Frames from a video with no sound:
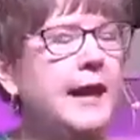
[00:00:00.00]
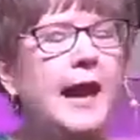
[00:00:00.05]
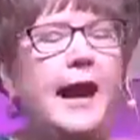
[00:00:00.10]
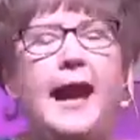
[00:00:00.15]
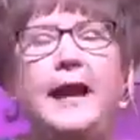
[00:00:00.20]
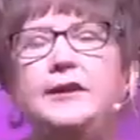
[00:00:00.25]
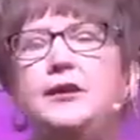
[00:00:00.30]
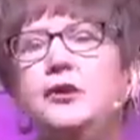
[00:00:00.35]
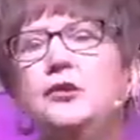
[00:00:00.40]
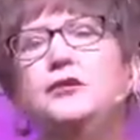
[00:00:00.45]

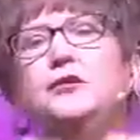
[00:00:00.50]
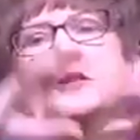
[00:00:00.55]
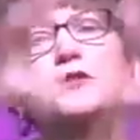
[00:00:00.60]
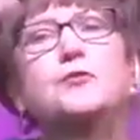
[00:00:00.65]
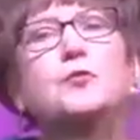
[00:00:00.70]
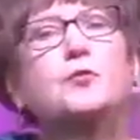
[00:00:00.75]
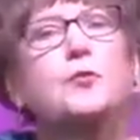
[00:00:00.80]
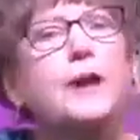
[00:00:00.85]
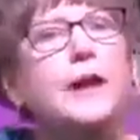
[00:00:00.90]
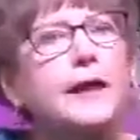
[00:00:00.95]
And you're
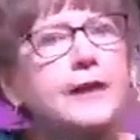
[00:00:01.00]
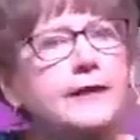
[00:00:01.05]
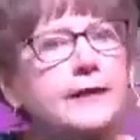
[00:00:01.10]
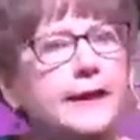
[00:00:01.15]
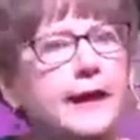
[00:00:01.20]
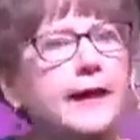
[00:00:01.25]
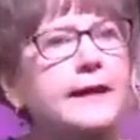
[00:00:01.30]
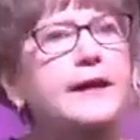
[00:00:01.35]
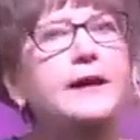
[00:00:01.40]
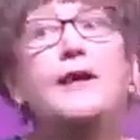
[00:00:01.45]
just
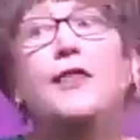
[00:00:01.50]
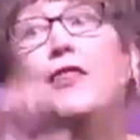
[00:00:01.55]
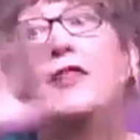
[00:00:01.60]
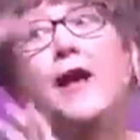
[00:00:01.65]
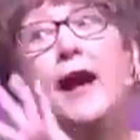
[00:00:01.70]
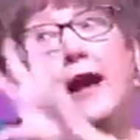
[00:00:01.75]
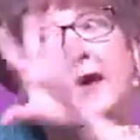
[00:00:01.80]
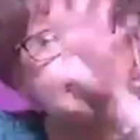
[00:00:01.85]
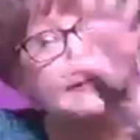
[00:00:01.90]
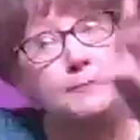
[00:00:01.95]
radiating
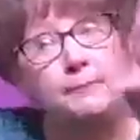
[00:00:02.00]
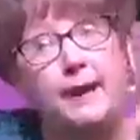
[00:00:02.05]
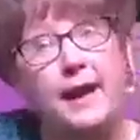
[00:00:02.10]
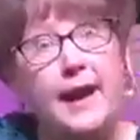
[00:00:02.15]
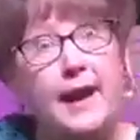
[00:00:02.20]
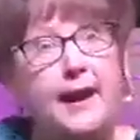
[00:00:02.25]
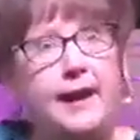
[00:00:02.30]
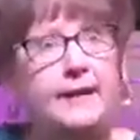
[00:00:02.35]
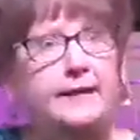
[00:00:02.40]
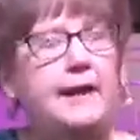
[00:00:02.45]
that's
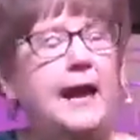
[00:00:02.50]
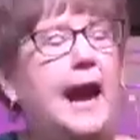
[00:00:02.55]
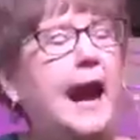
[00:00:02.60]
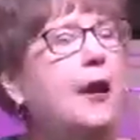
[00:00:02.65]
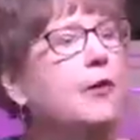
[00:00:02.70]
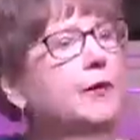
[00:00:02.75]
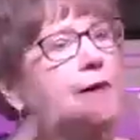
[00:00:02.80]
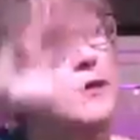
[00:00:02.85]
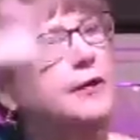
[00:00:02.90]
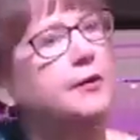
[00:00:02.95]
bad
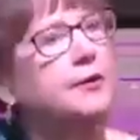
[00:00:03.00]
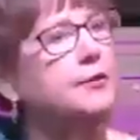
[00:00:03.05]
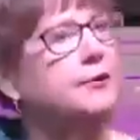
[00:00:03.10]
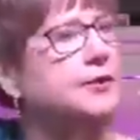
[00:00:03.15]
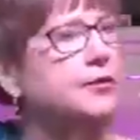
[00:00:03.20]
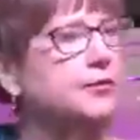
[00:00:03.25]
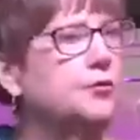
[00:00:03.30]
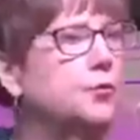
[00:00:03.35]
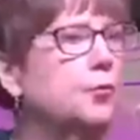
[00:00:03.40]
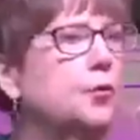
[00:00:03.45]
out here
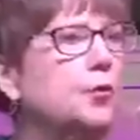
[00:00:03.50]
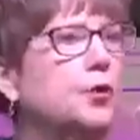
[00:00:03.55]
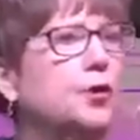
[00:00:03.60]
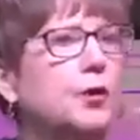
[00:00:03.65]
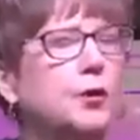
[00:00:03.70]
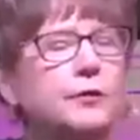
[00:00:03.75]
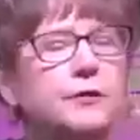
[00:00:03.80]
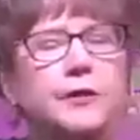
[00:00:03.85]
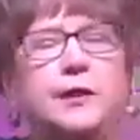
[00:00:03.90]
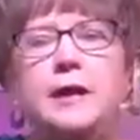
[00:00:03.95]
to the
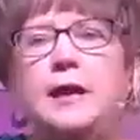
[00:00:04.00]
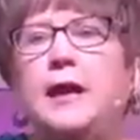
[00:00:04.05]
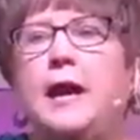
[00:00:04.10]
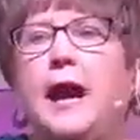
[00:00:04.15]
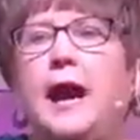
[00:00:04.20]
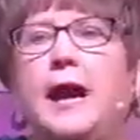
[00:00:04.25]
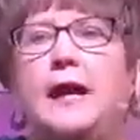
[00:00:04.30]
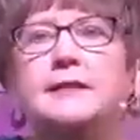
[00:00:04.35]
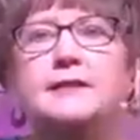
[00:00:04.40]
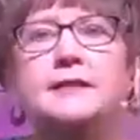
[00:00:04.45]
world
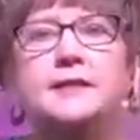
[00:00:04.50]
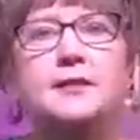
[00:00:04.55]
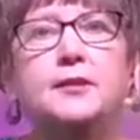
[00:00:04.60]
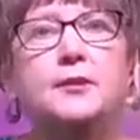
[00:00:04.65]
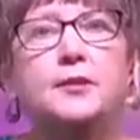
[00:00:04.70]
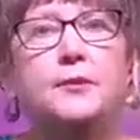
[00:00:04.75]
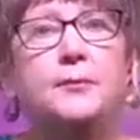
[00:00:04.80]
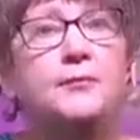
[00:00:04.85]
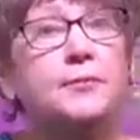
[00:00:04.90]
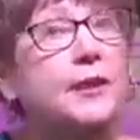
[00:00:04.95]

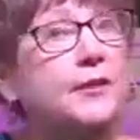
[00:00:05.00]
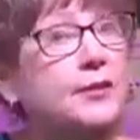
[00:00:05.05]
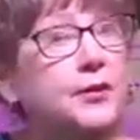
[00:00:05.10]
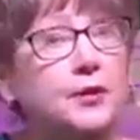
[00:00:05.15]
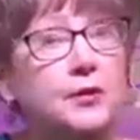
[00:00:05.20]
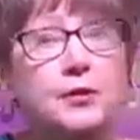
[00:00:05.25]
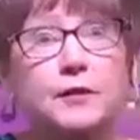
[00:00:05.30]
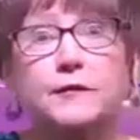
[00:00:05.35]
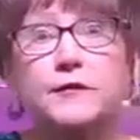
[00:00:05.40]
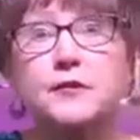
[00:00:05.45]
until the
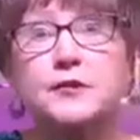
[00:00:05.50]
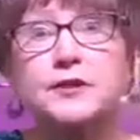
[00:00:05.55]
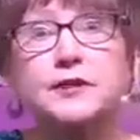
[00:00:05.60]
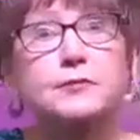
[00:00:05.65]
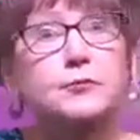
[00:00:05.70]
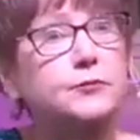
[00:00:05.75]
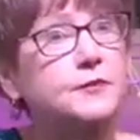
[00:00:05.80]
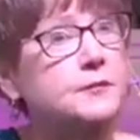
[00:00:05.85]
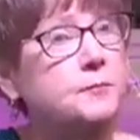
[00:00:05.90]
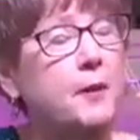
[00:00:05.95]

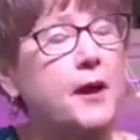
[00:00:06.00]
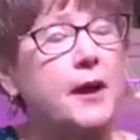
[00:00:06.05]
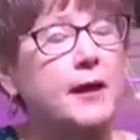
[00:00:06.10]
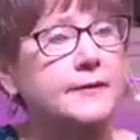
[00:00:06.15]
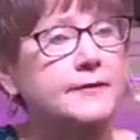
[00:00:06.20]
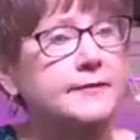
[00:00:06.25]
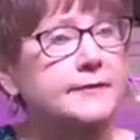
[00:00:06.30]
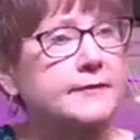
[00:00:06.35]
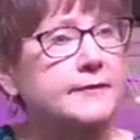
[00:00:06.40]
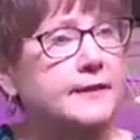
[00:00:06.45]
universe
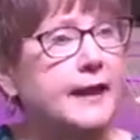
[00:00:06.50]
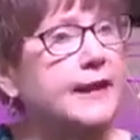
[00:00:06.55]
responds,